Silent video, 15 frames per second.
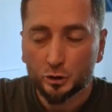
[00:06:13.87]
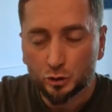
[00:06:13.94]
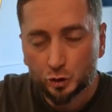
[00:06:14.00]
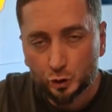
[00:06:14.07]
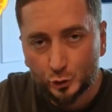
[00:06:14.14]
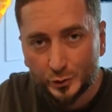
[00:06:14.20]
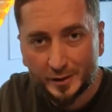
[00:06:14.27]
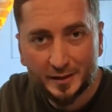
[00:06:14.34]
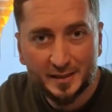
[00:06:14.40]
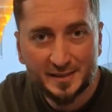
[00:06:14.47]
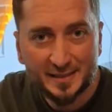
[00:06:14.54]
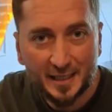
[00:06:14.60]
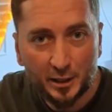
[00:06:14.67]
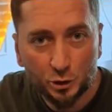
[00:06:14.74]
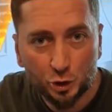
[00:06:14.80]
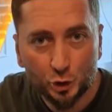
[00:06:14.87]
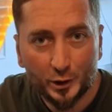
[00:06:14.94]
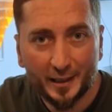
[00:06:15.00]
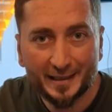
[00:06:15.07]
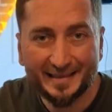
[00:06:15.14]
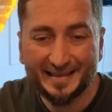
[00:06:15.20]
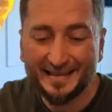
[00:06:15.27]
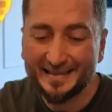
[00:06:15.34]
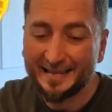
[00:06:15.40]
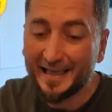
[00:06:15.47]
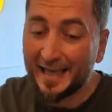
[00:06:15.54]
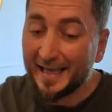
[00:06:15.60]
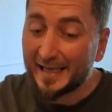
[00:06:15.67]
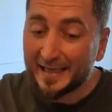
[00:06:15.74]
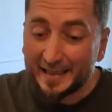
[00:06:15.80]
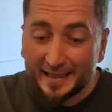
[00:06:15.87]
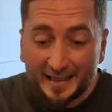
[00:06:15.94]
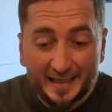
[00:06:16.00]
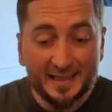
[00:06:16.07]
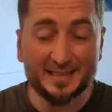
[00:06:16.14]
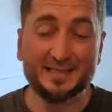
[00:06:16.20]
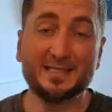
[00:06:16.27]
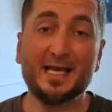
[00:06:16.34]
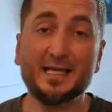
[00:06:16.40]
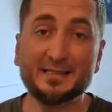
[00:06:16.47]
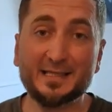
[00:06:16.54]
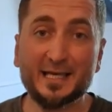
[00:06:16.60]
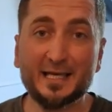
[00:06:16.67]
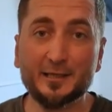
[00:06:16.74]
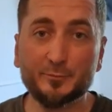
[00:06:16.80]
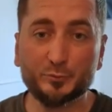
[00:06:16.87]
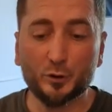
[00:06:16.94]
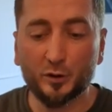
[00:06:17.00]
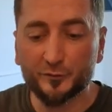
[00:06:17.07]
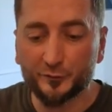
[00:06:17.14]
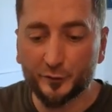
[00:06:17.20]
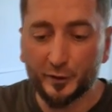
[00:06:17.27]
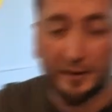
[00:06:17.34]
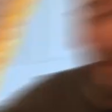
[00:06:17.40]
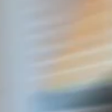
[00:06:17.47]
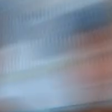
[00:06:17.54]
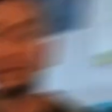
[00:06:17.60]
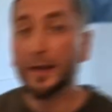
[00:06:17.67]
triggers our trade in, hits our take profit.